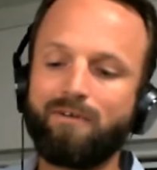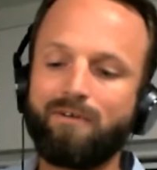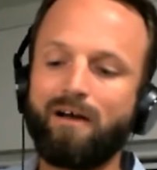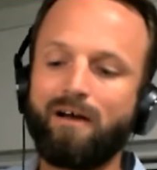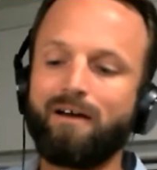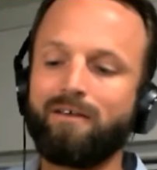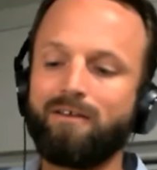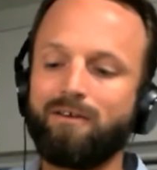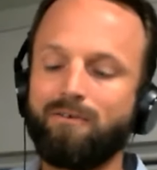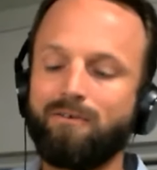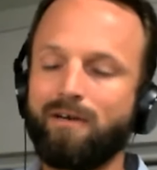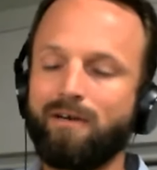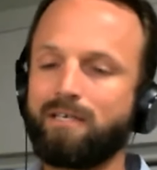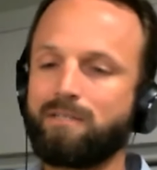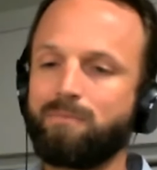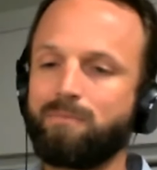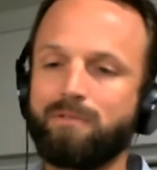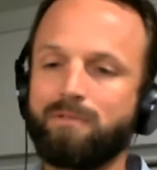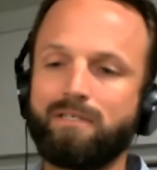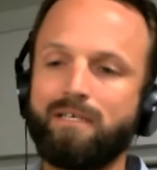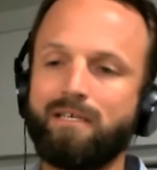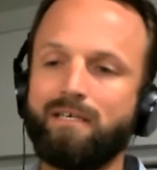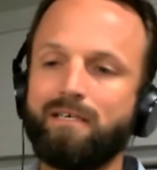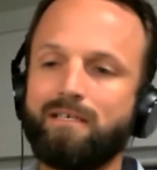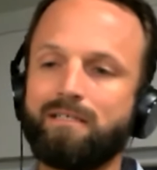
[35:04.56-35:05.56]
value
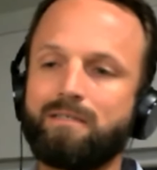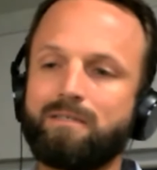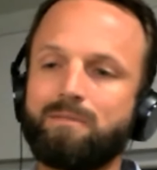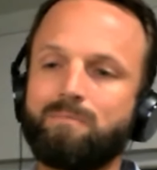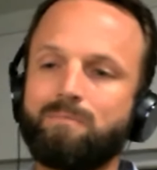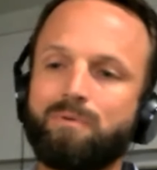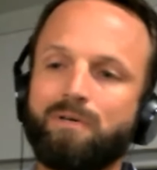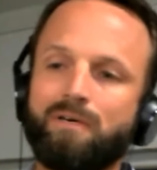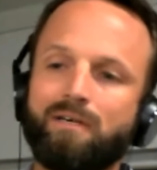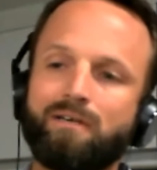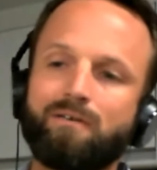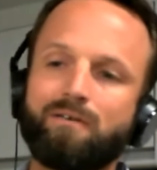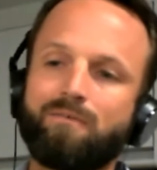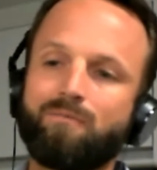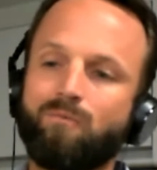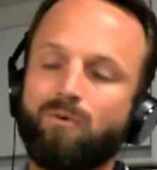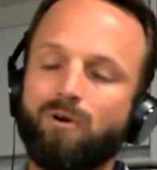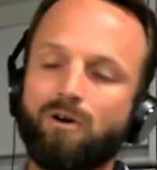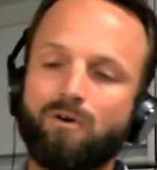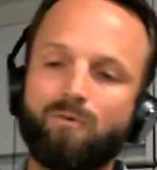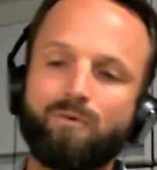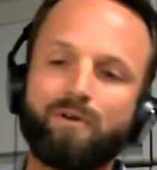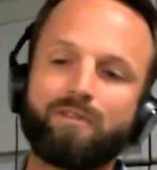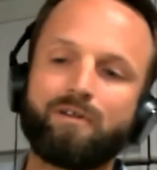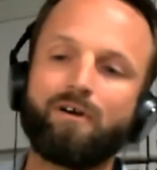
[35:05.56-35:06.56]
expertise, but
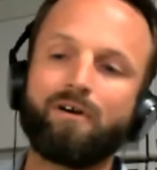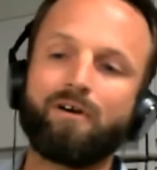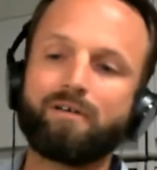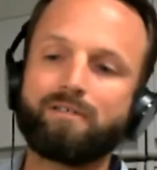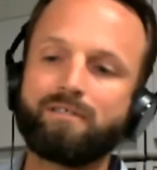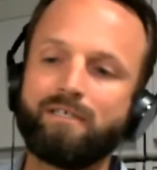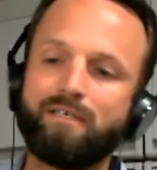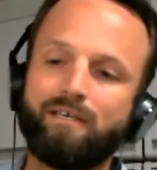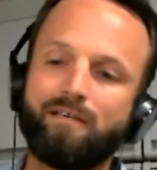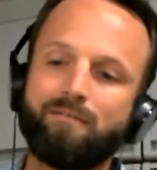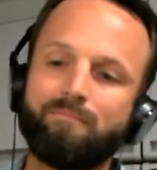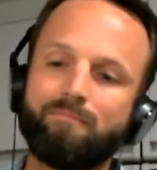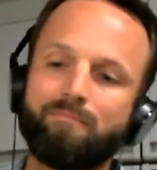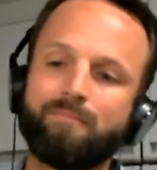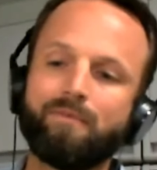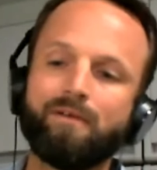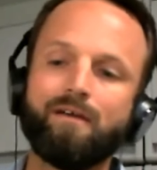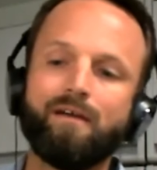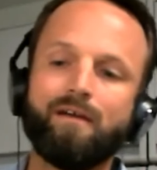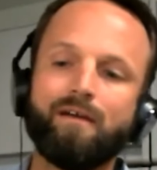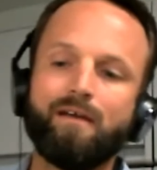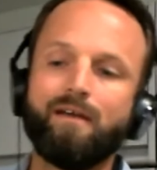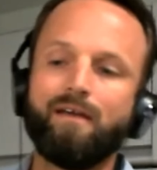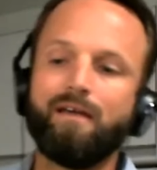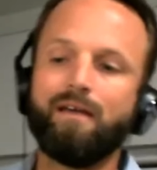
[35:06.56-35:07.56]
work with our team
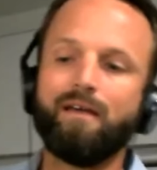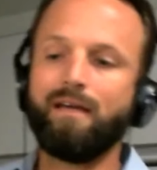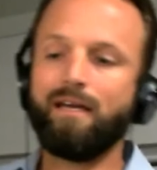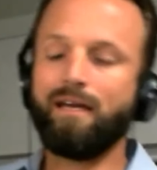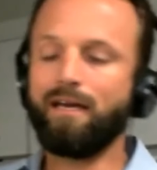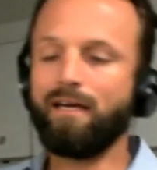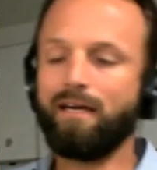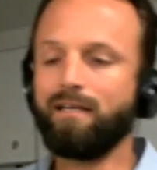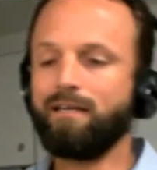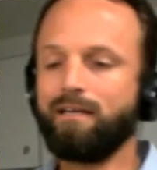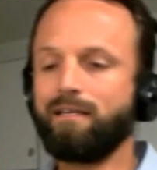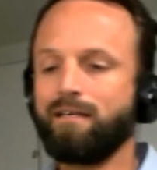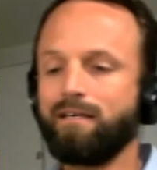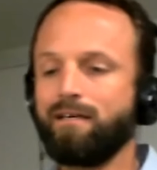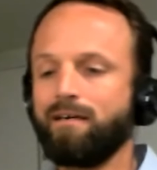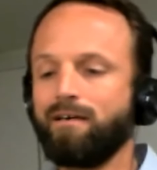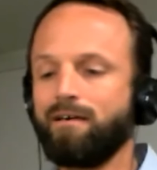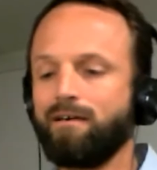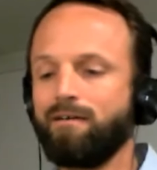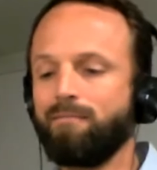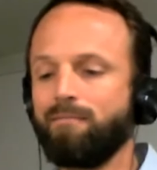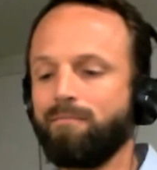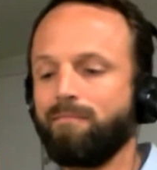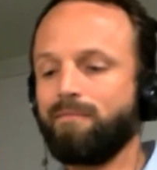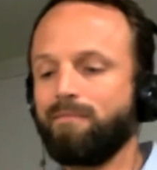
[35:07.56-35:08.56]
and
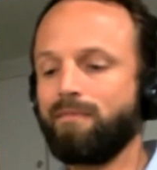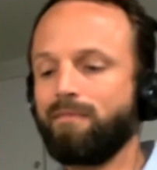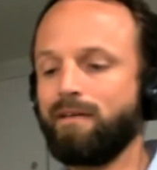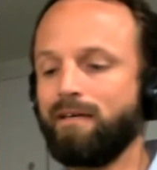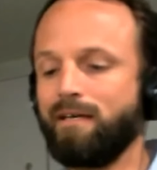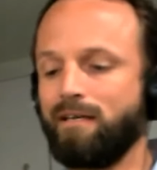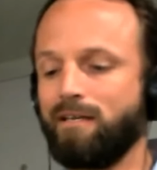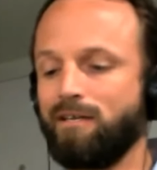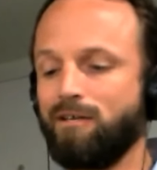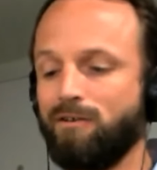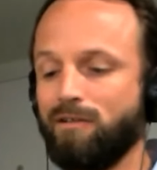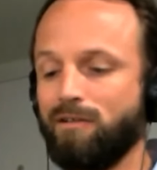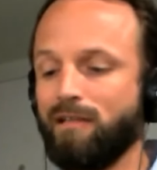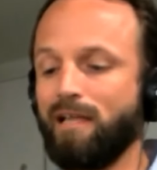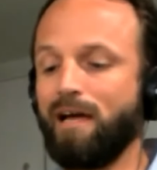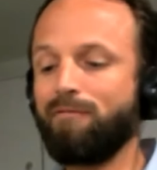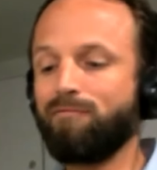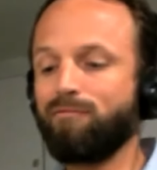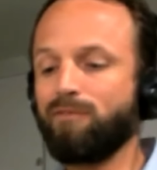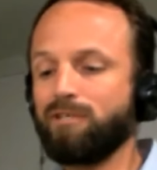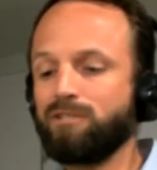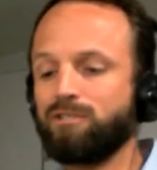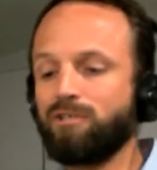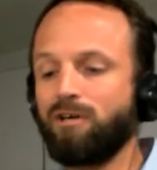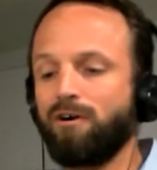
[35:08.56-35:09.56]
um, and
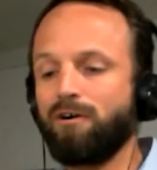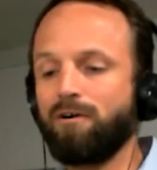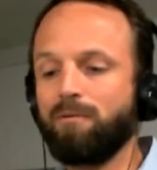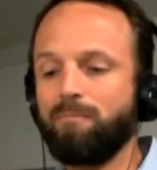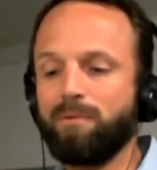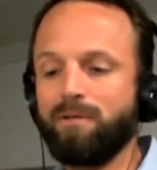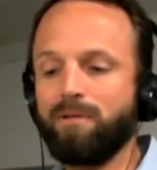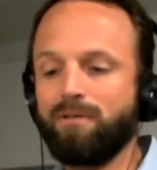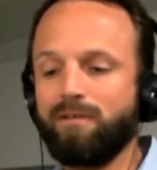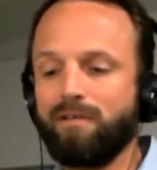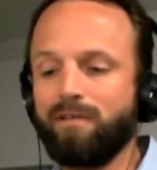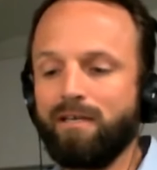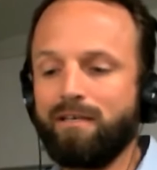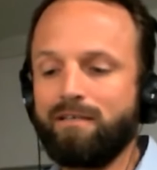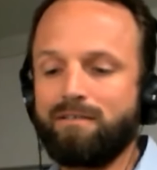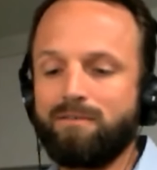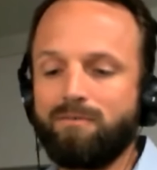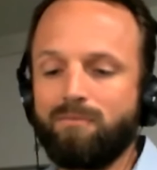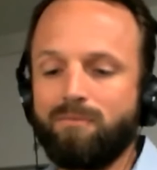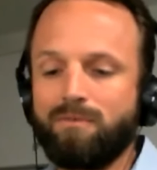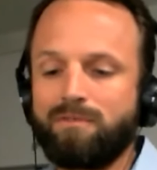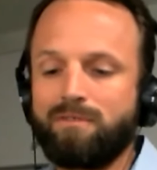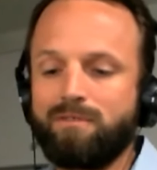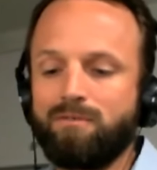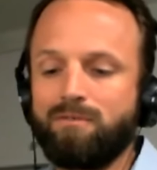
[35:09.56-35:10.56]
leverage our ability
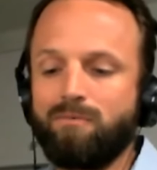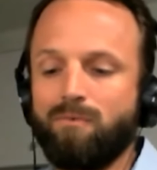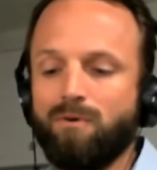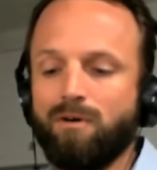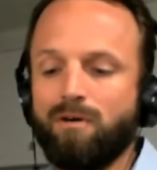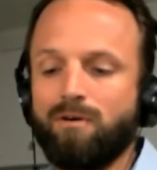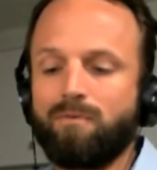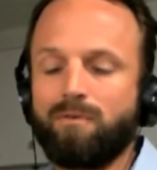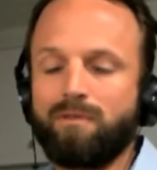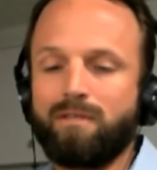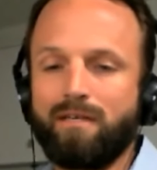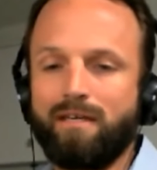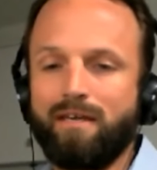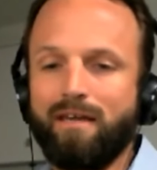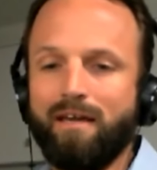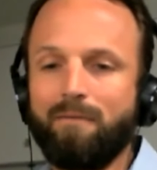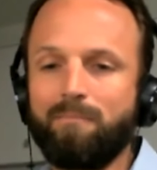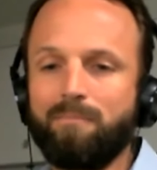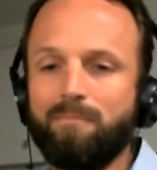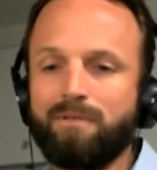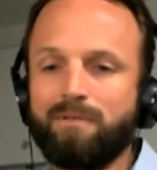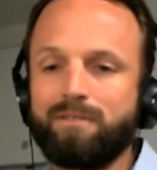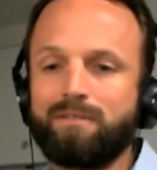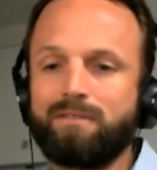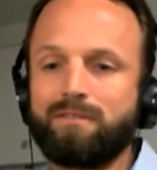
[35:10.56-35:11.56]
to to work with the
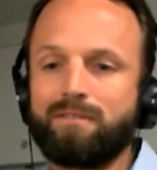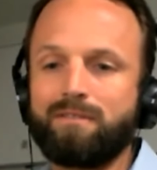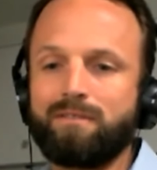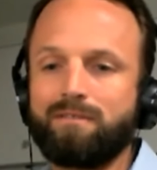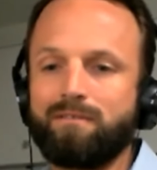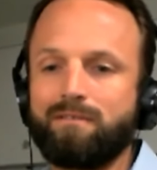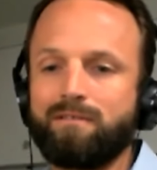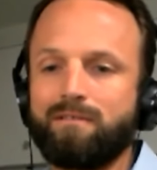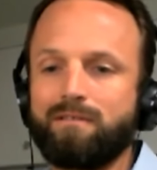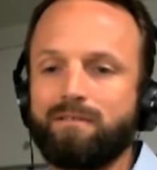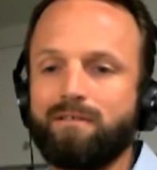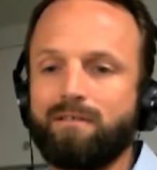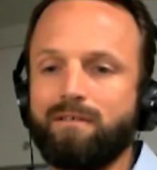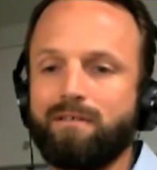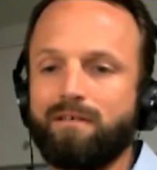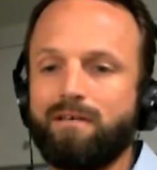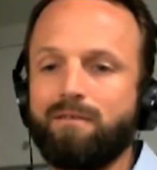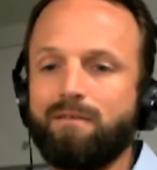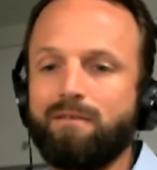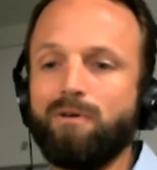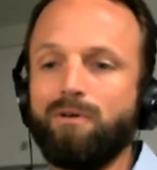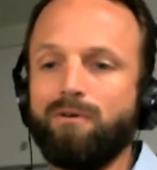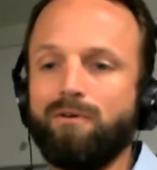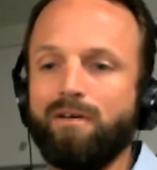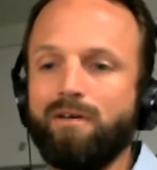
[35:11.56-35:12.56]
campus uh,
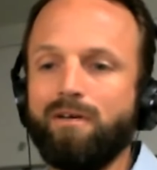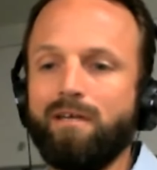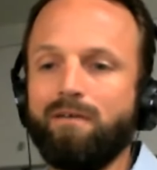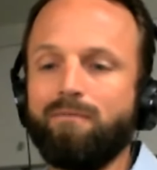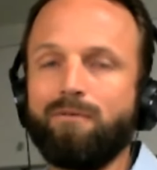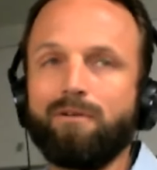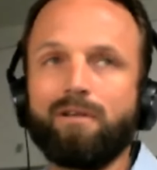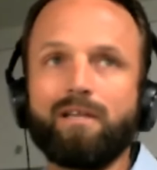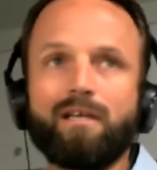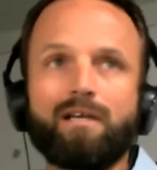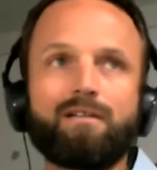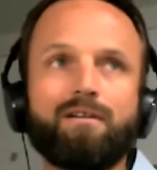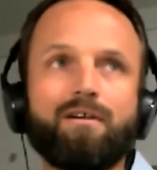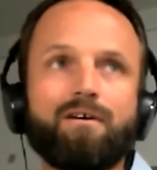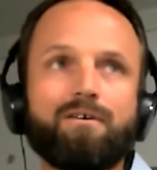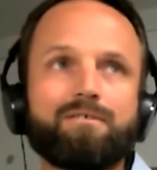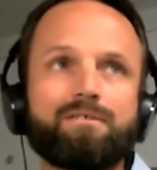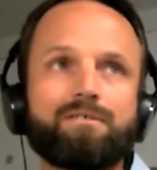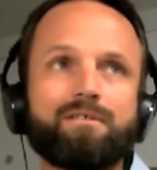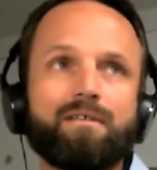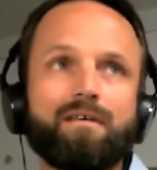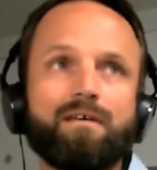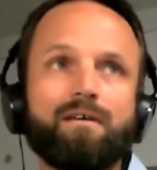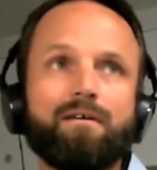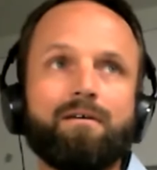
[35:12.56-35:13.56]
community really
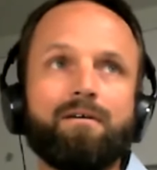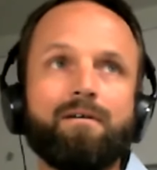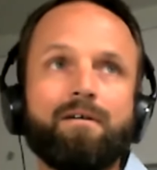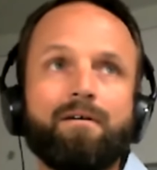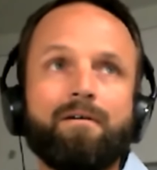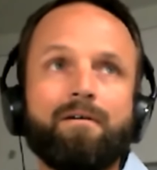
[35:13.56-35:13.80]
closely.